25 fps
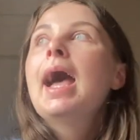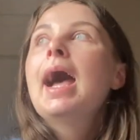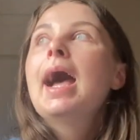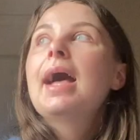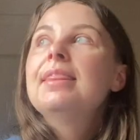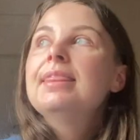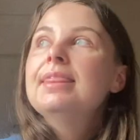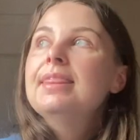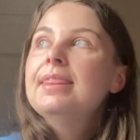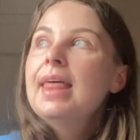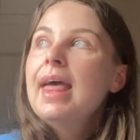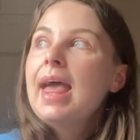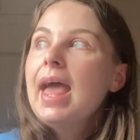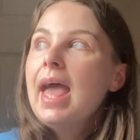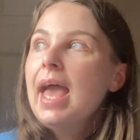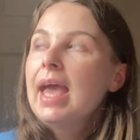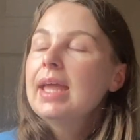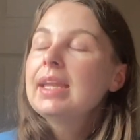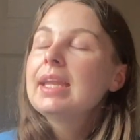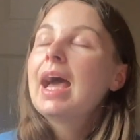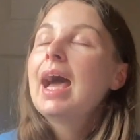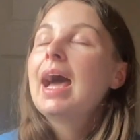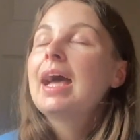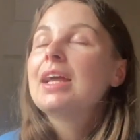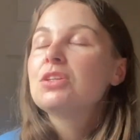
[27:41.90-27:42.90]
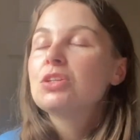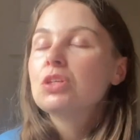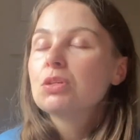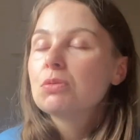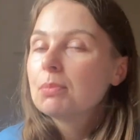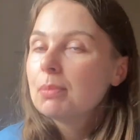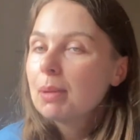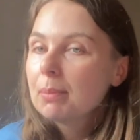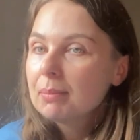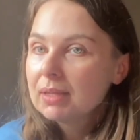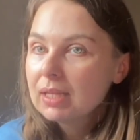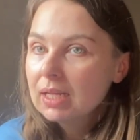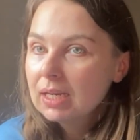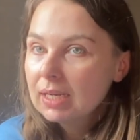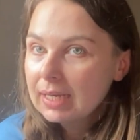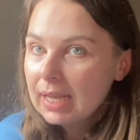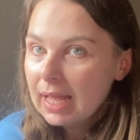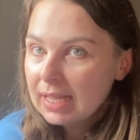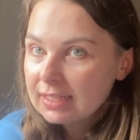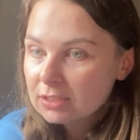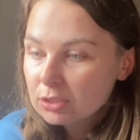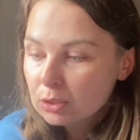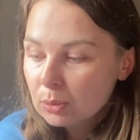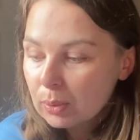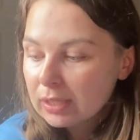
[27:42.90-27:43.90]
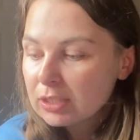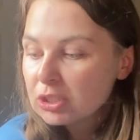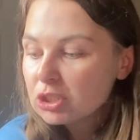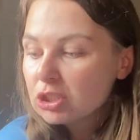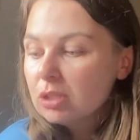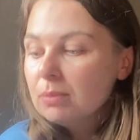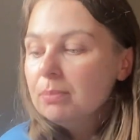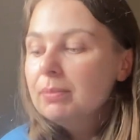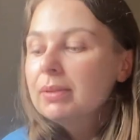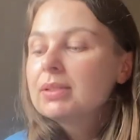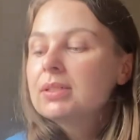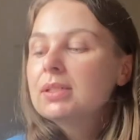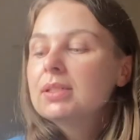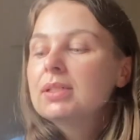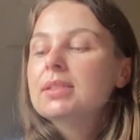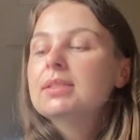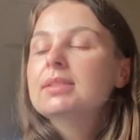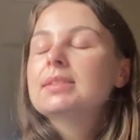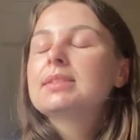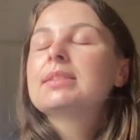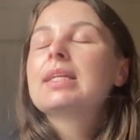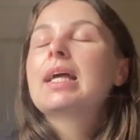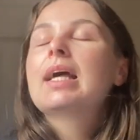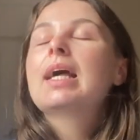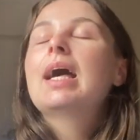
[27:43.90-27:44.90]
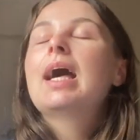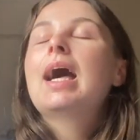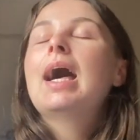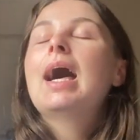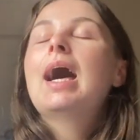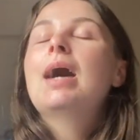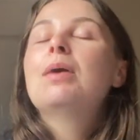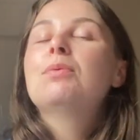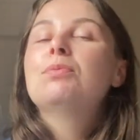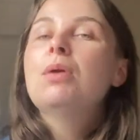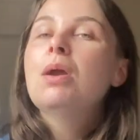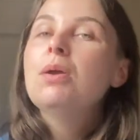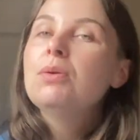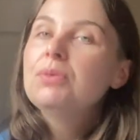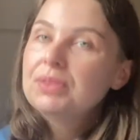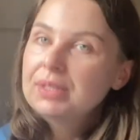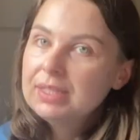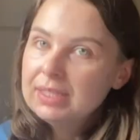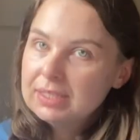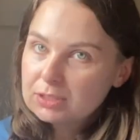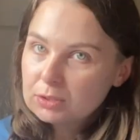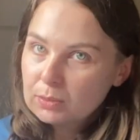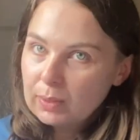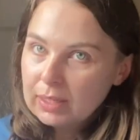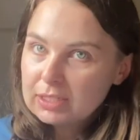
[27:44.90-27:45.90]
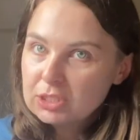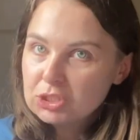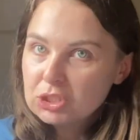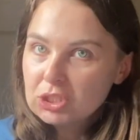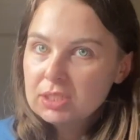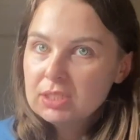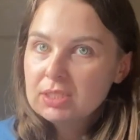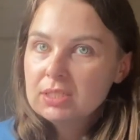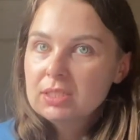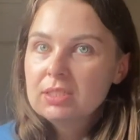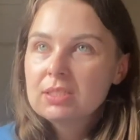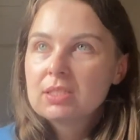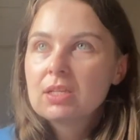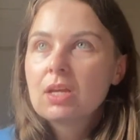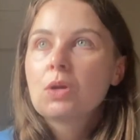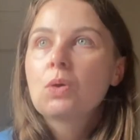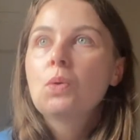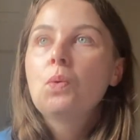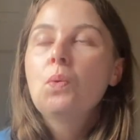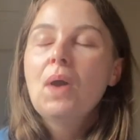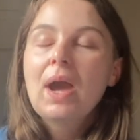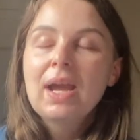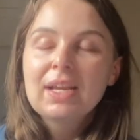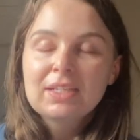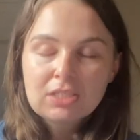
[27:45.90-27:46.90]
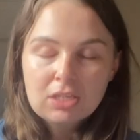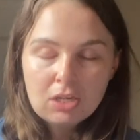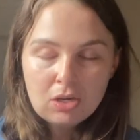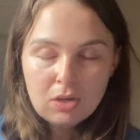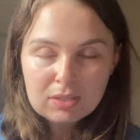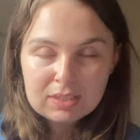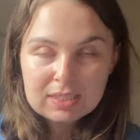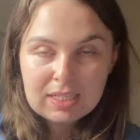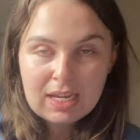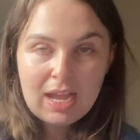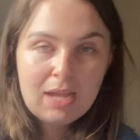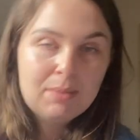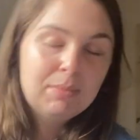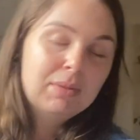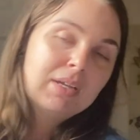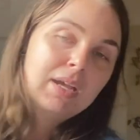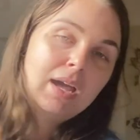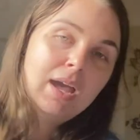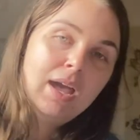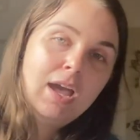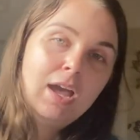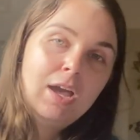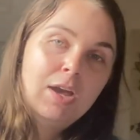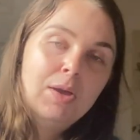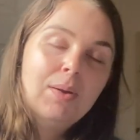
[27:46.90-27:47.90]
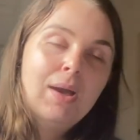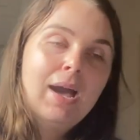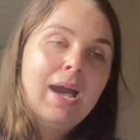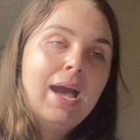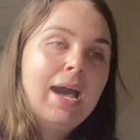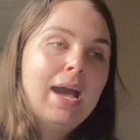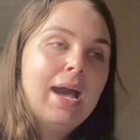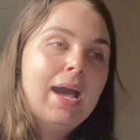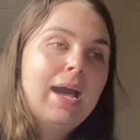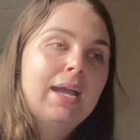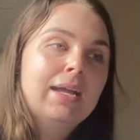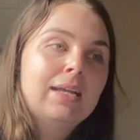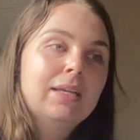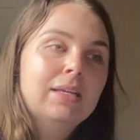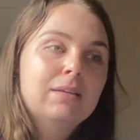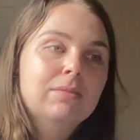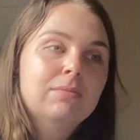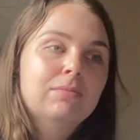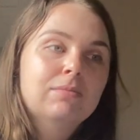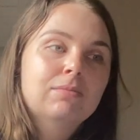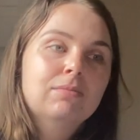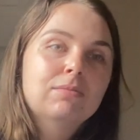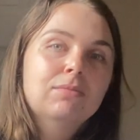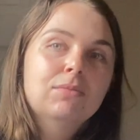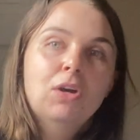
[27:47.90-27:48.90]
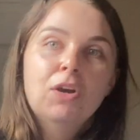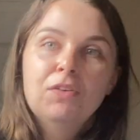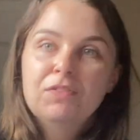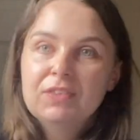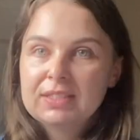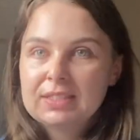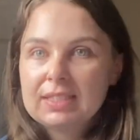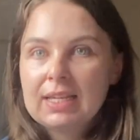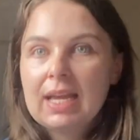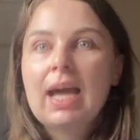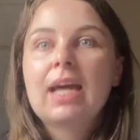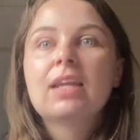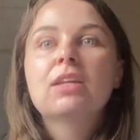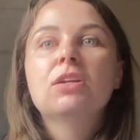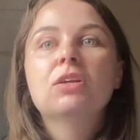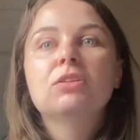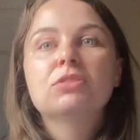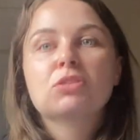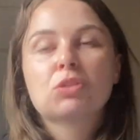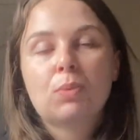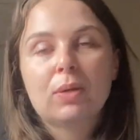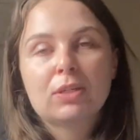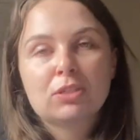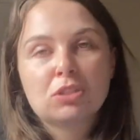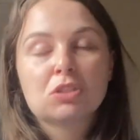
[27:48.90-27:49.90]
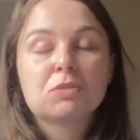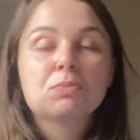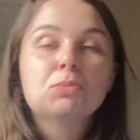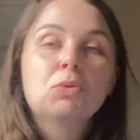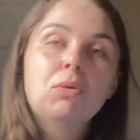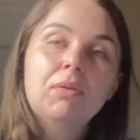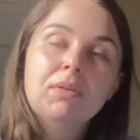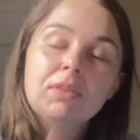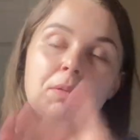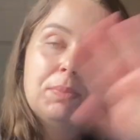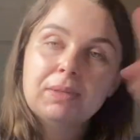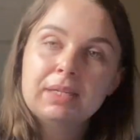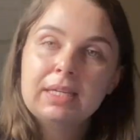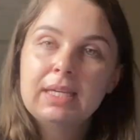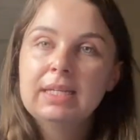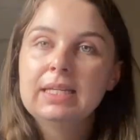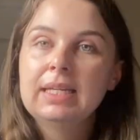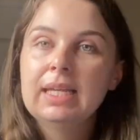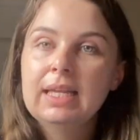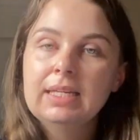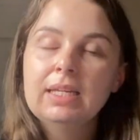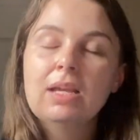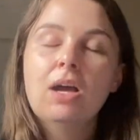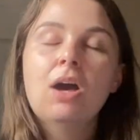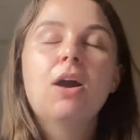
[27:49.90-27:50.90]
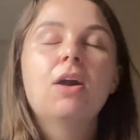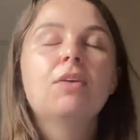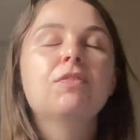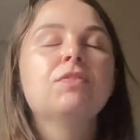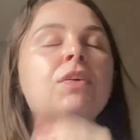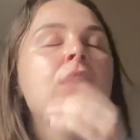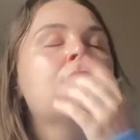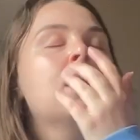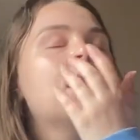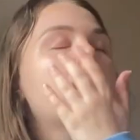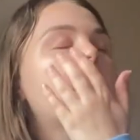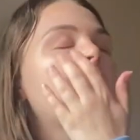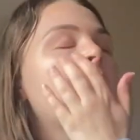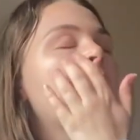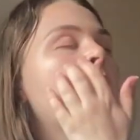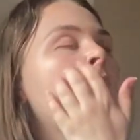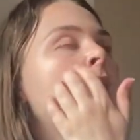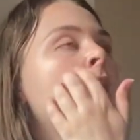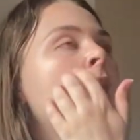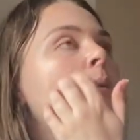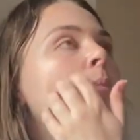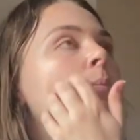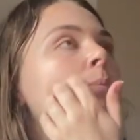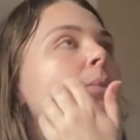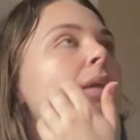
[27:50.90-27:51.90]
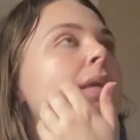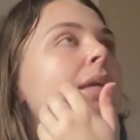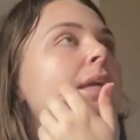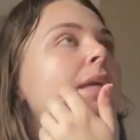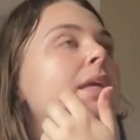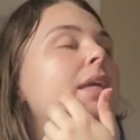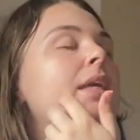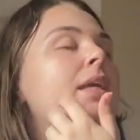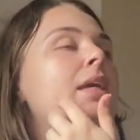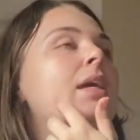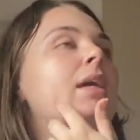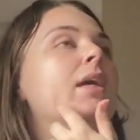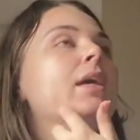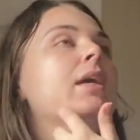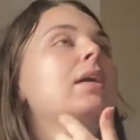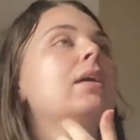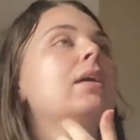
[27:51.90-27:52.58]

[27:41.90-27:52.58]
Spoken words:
And then I do remember the last question because I wrote these questions quite a long time ago. I obviously had loads of questions more at the beginning of me